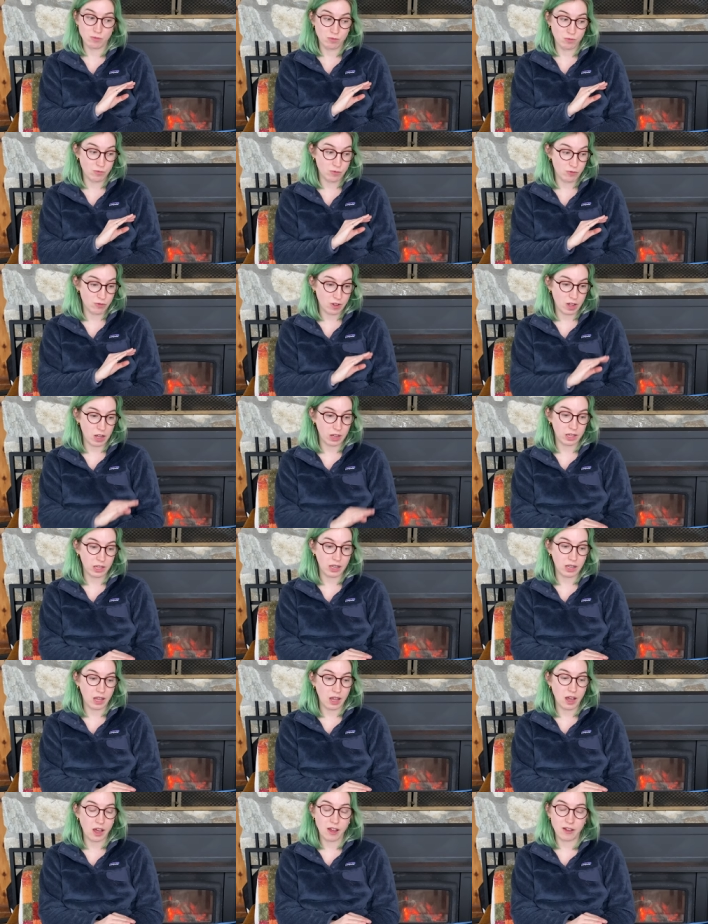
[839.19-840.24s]
fell in
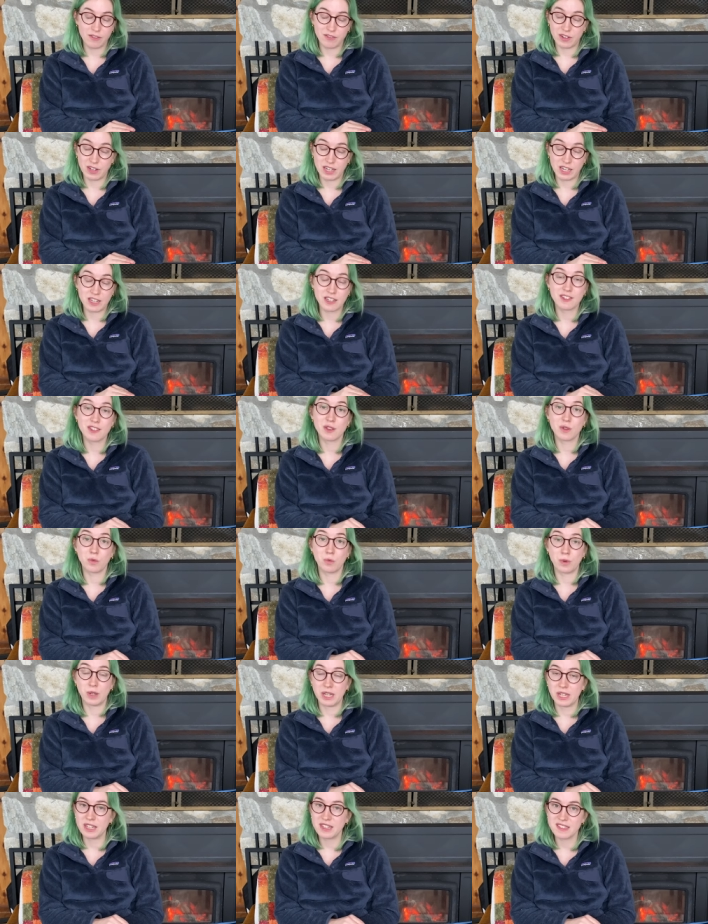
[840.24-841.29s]
love and into the
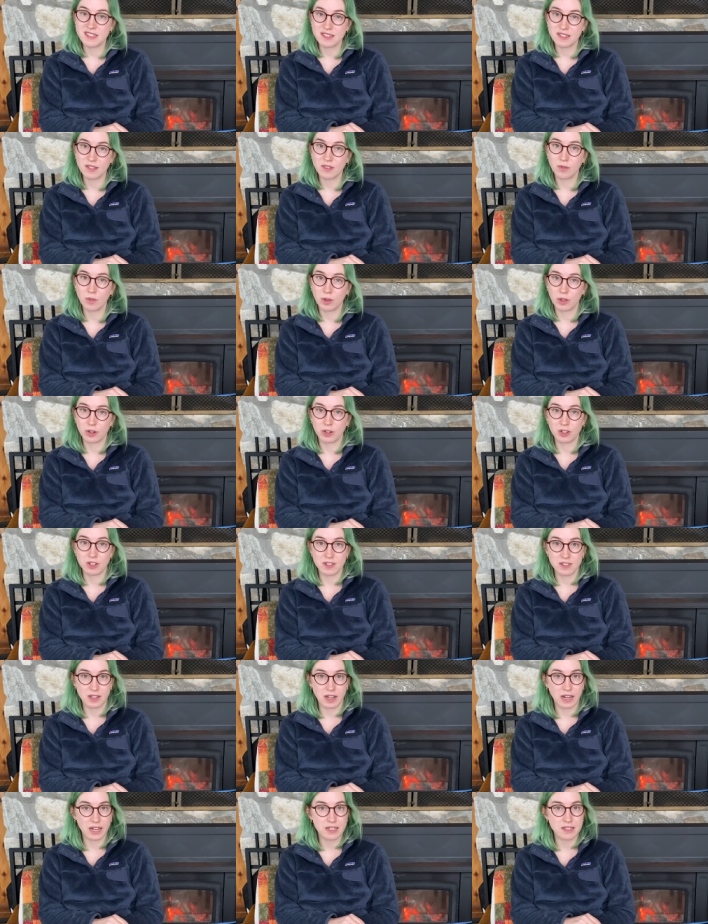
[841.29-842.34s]
weeds with her
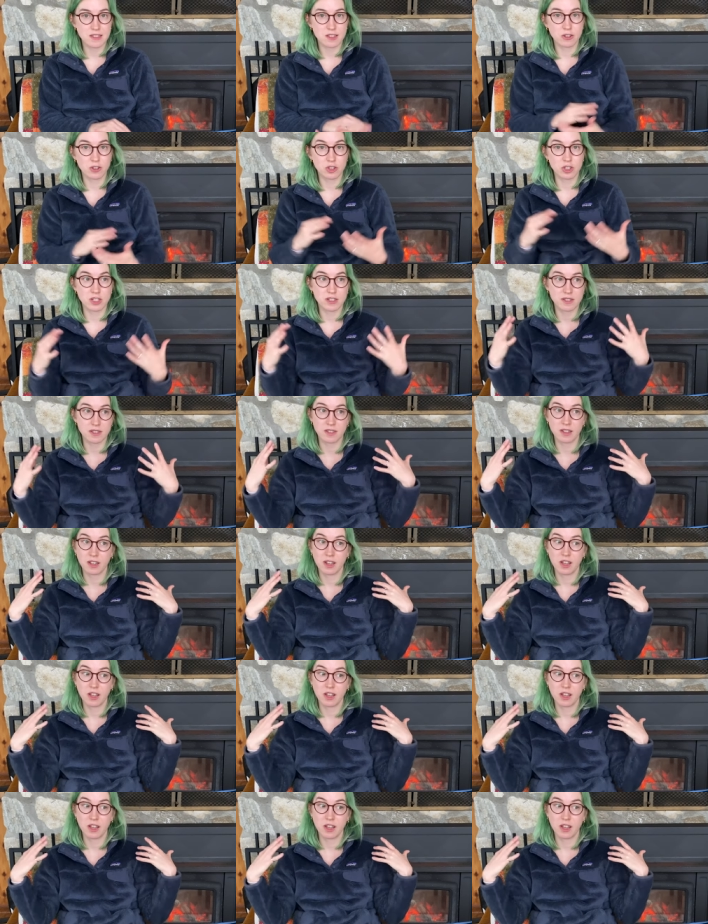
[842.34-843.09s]
designs. They're just